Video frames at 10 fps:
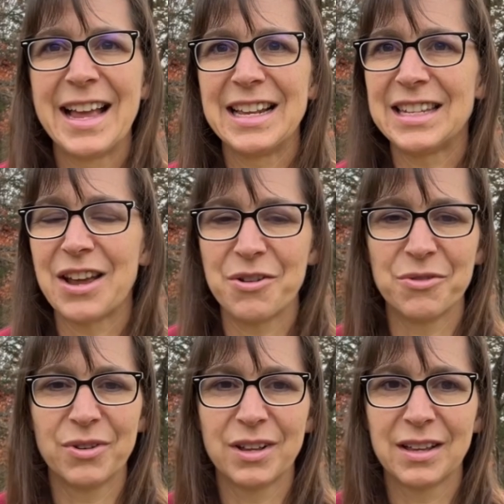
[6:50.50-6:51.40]

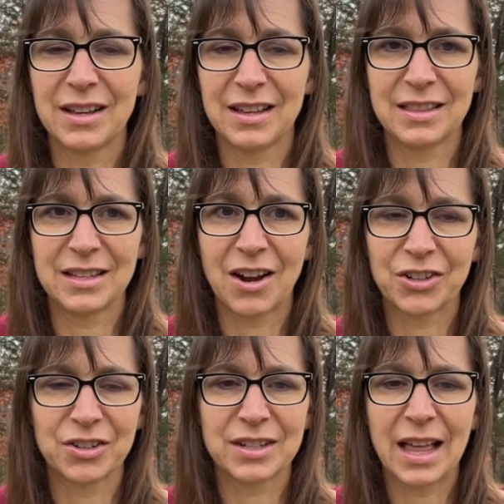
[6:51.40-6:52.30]
So the
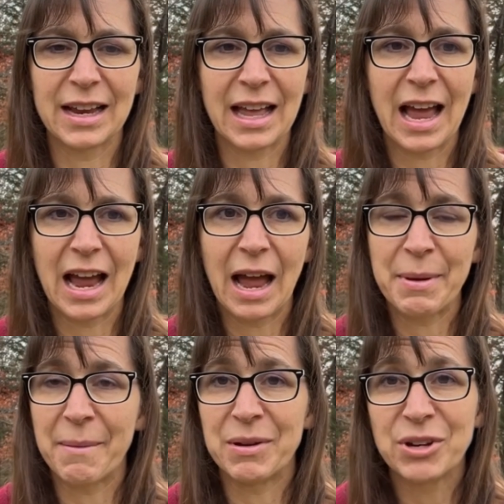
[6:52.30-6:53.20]
doctor's like, I've
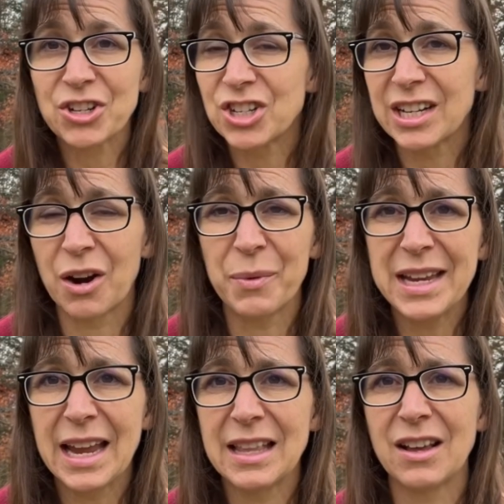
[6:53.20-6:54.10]
been researching it all
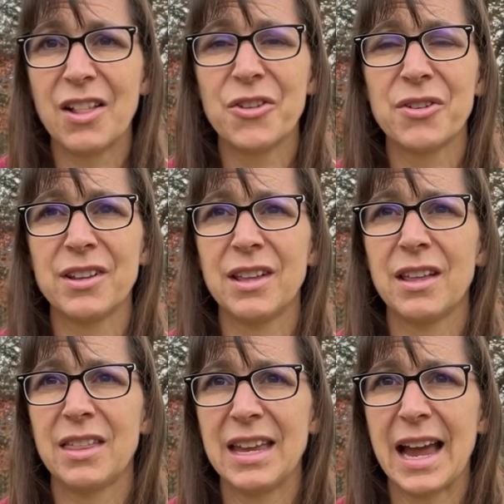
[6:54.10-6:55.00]
weekend. The only
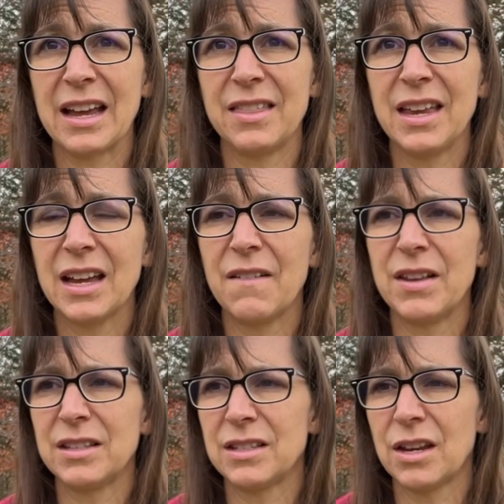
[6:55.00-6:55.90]
thing I could think of
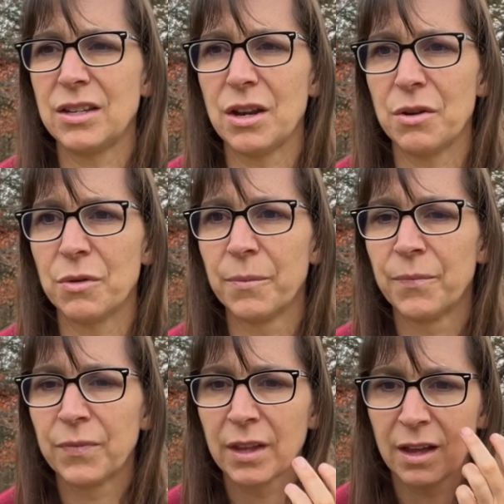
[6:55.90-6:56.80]
is to do
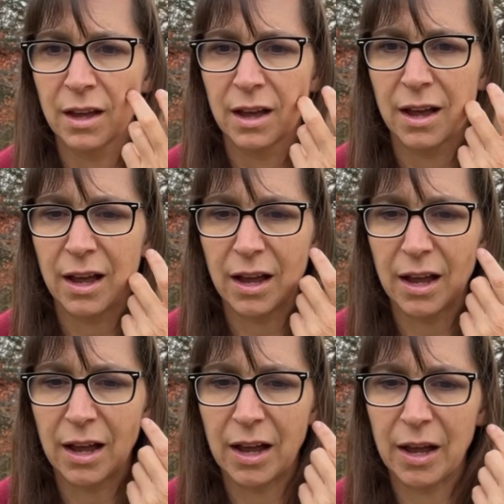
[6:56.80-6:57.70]

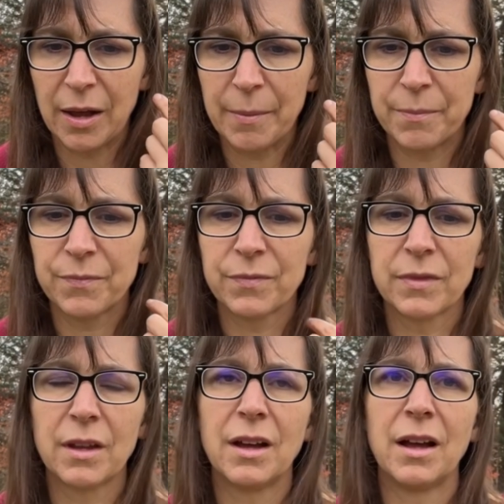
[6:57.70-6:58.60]

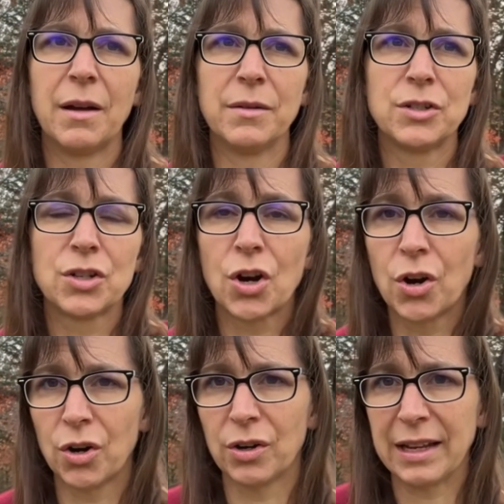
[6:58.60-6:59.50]
a
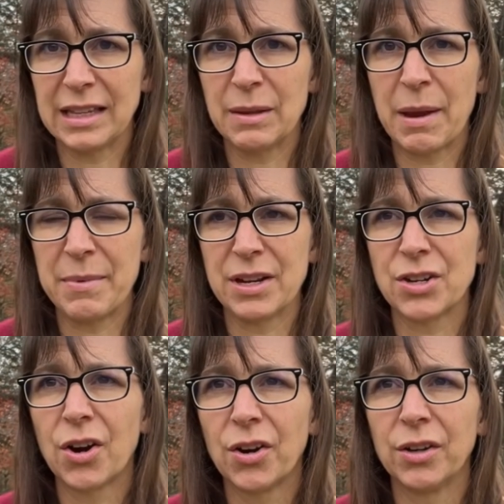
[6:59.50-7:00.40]
turn, get the baby to
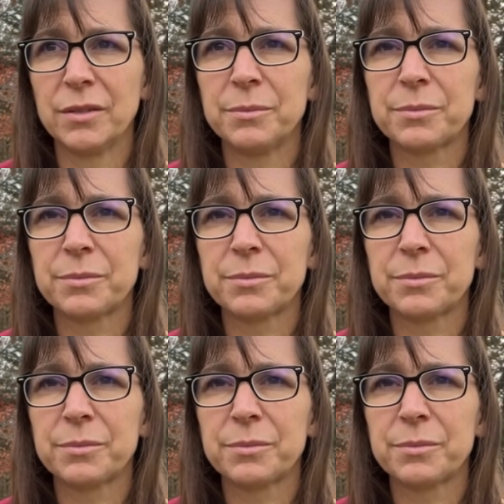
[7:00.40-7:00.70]
turn,